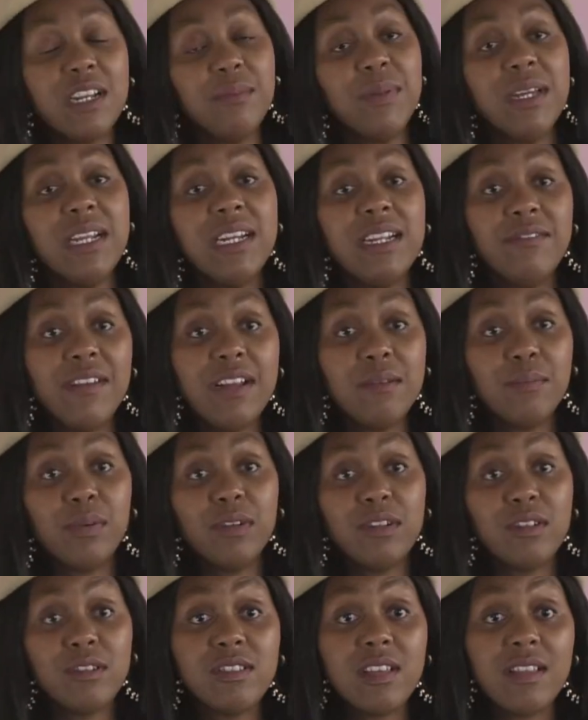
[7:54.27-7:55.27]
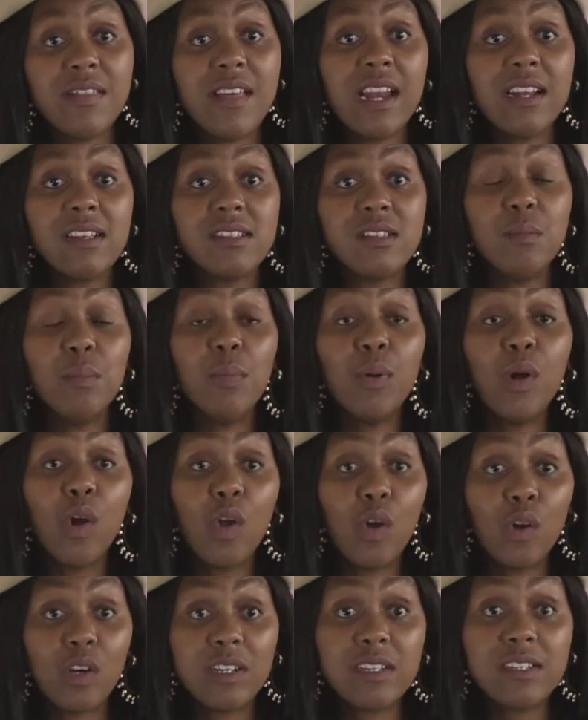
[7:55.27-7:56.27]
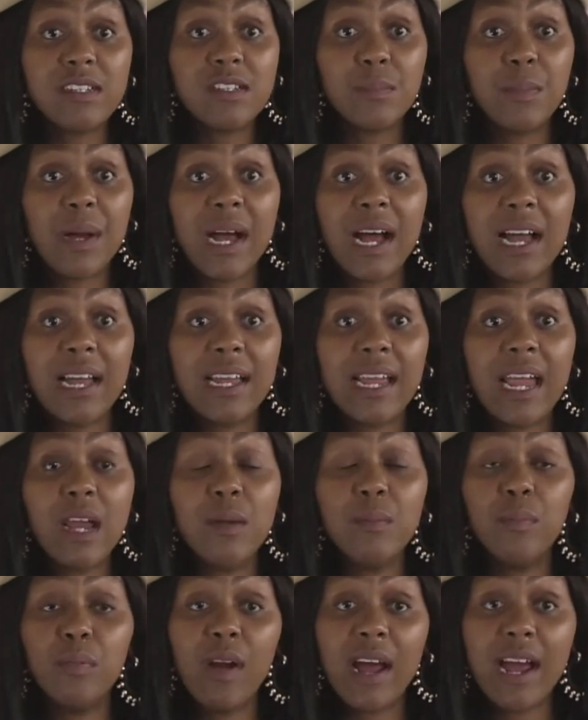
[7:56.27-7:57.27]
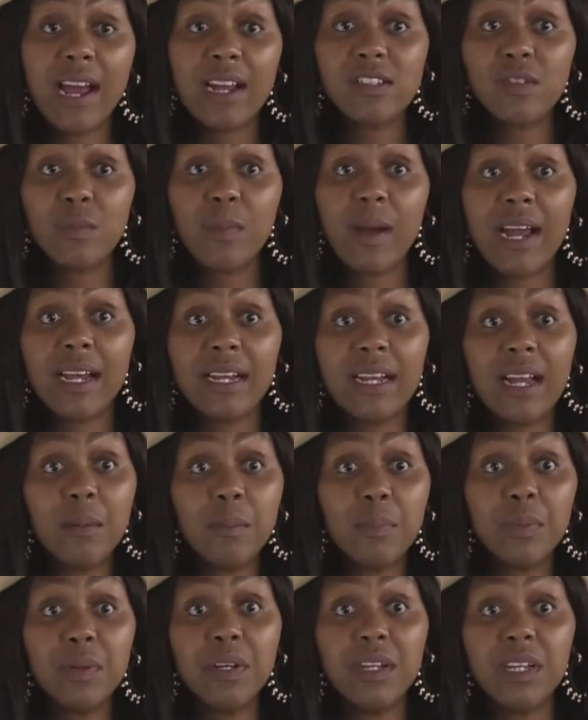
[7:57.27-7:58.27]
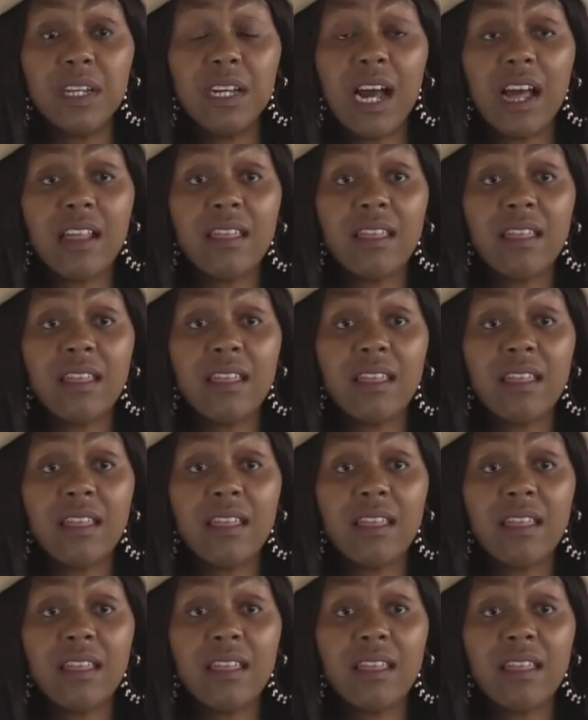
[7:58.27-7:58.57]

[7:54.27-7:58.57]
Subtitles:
be an event producer that is employed by a brand or by a company. I